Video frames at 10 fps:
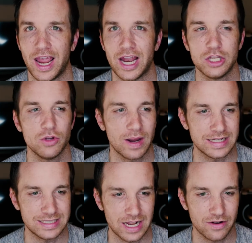and you
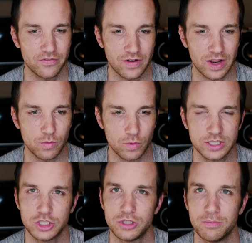identify
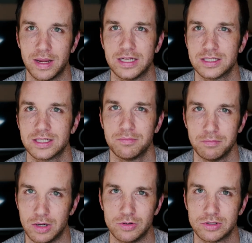which makes the
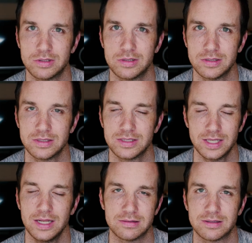most
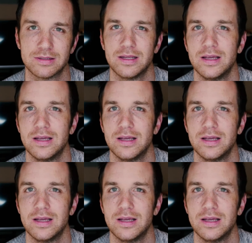sense.